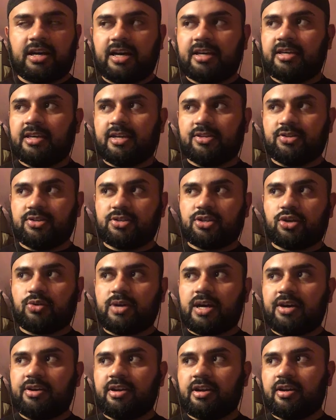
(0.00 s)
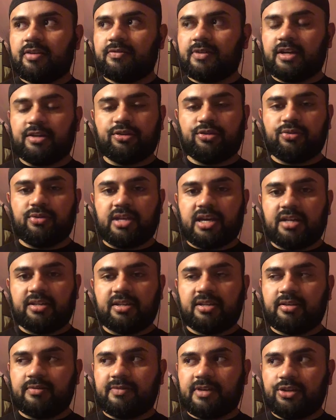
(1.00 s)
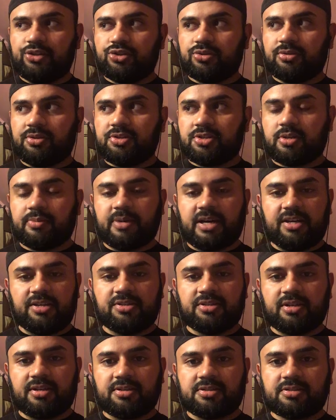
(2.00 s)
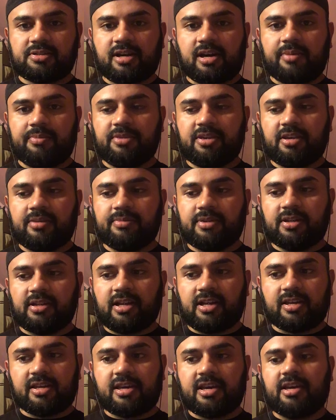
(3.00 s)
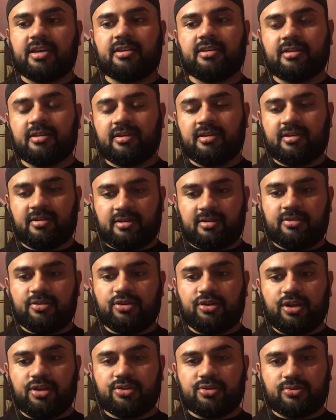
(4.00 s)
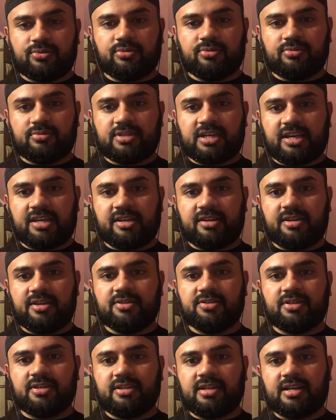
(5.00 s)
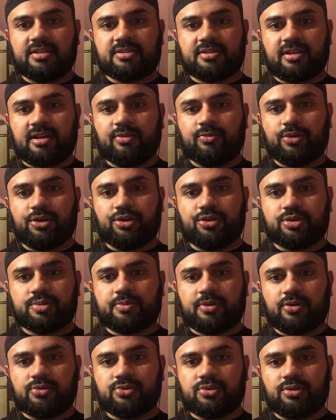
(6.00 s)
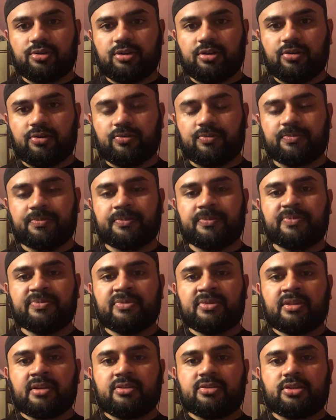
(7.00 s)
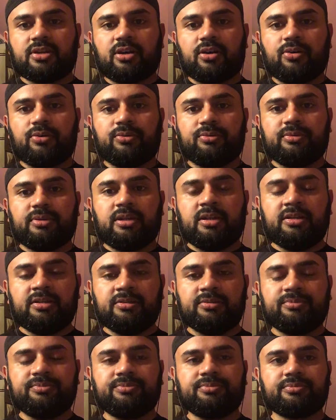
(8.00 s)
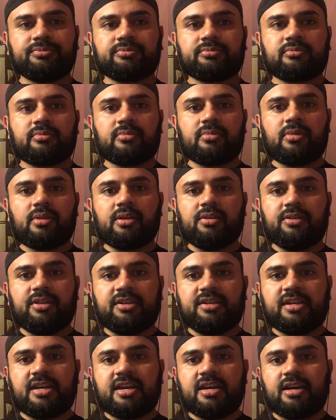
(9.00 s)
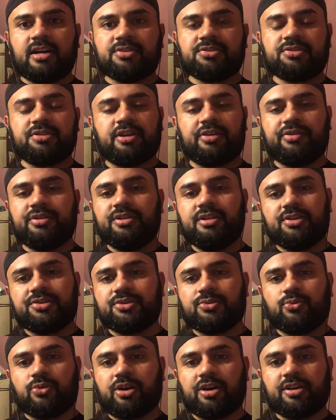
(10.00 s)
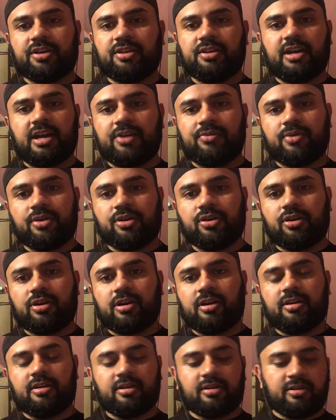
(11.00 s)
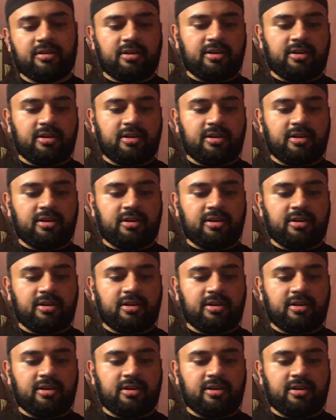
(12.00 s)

I can't just go out here. If I do that, then eventually somebody's going to stop me and be like, hey, you need to take it easy. That's not what you're supposed to do. So the chaos theory doesn't work in that regard.